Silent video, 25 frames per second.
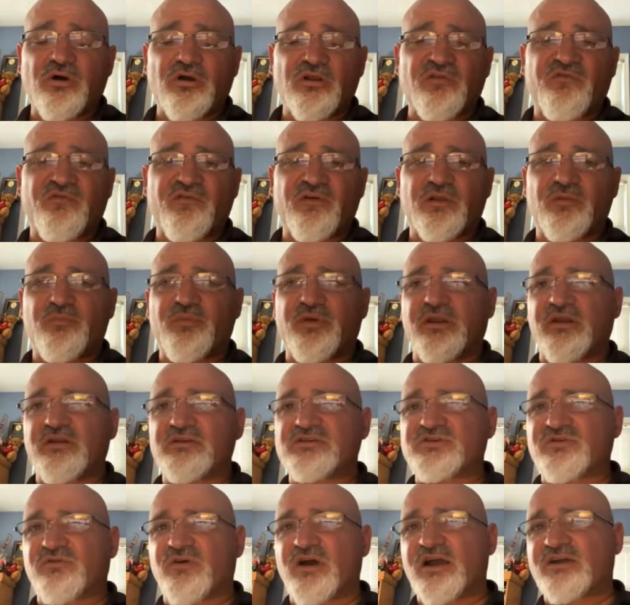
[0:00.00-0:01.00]
the Philippine
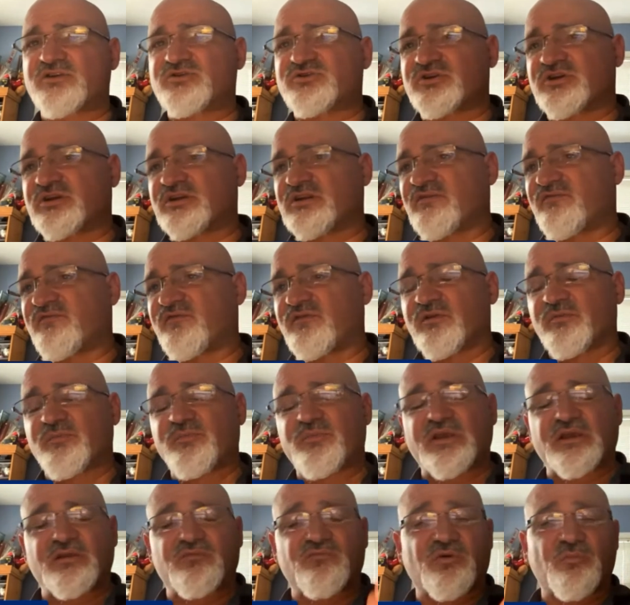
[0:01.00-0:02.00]
insurrection, the
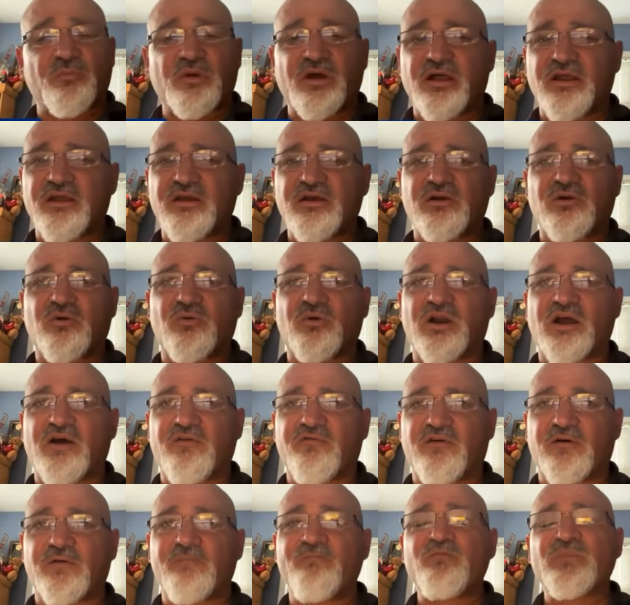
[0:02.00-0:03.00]
Philippine rebellion, or
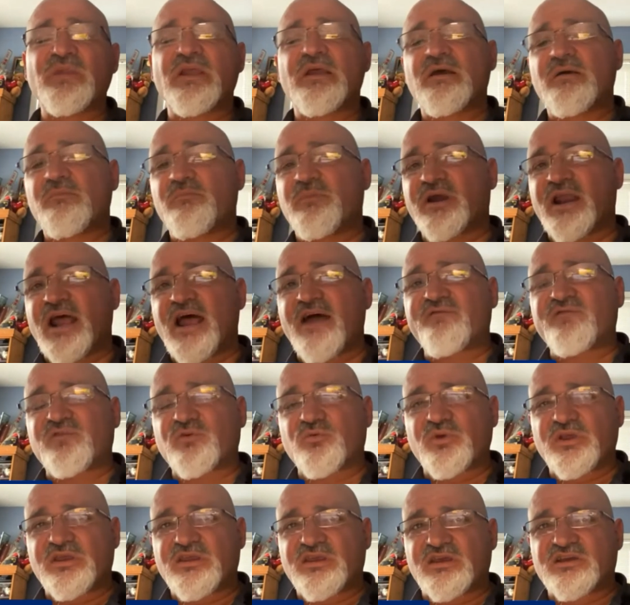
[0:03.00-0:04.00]
whatever. But after
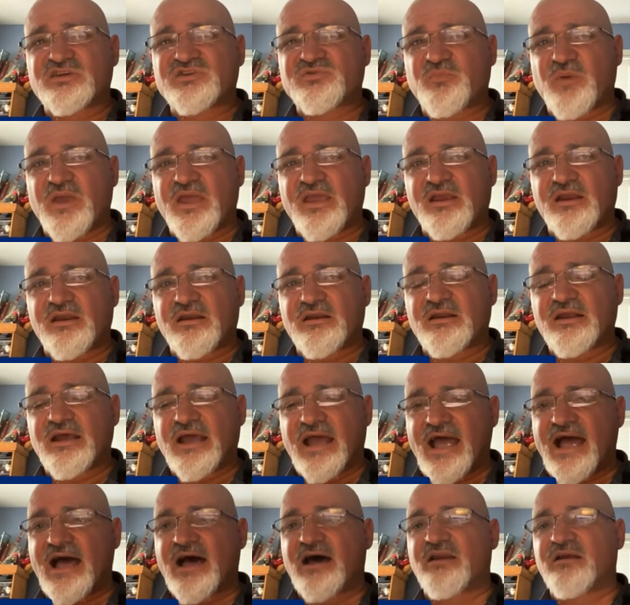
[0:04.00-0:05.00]
we kicked Spain
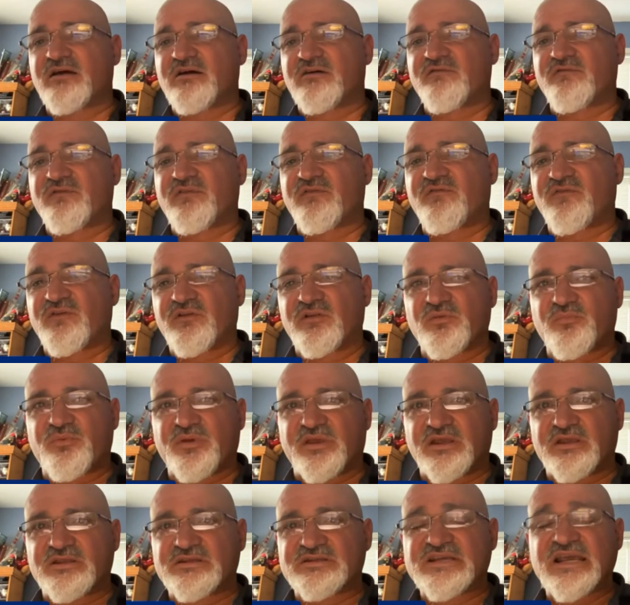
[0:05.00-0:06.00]
out of the
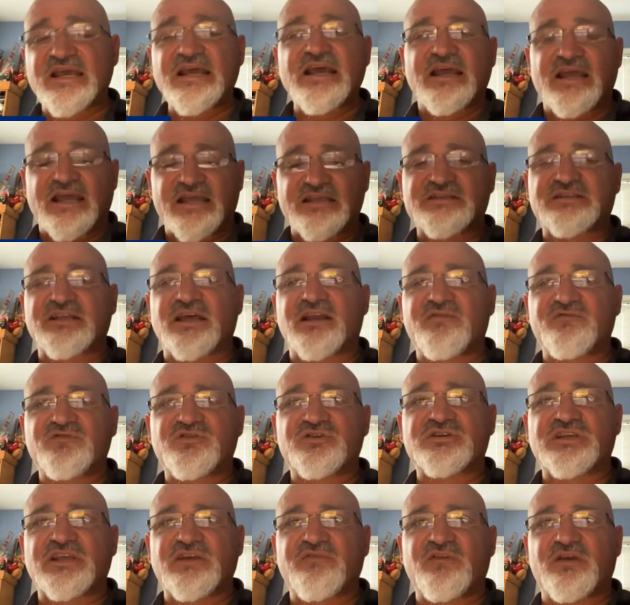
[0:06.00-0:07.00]
Philippines, instead of
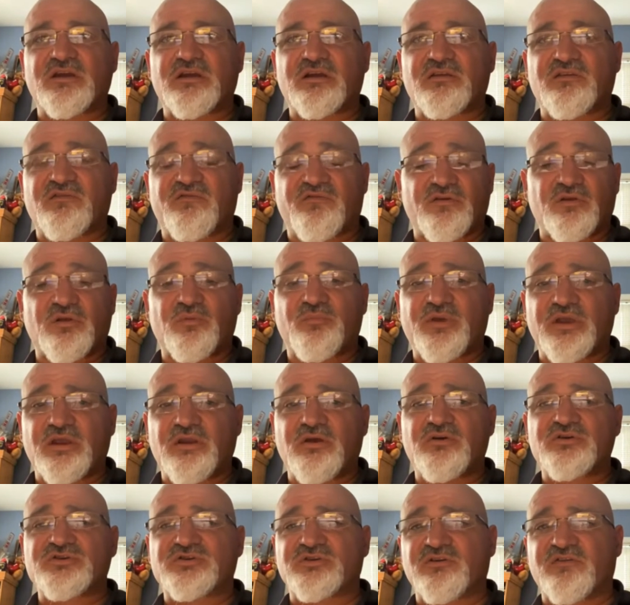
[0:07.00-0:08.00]
just giving the
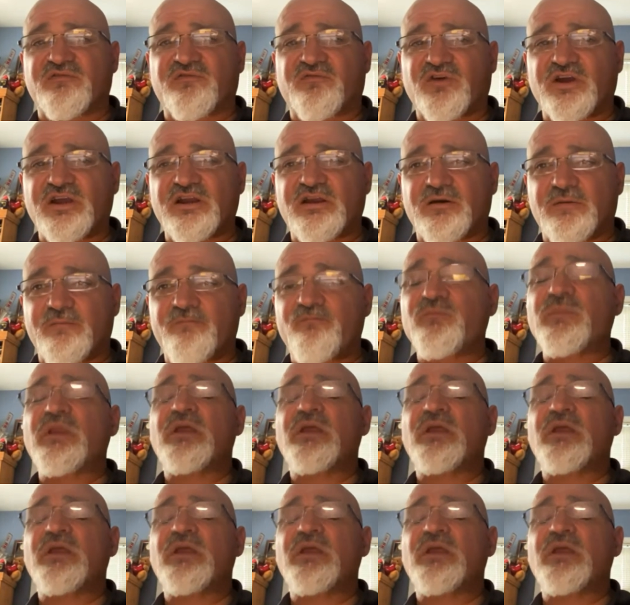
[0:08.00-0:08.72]
Filipinos their freedom,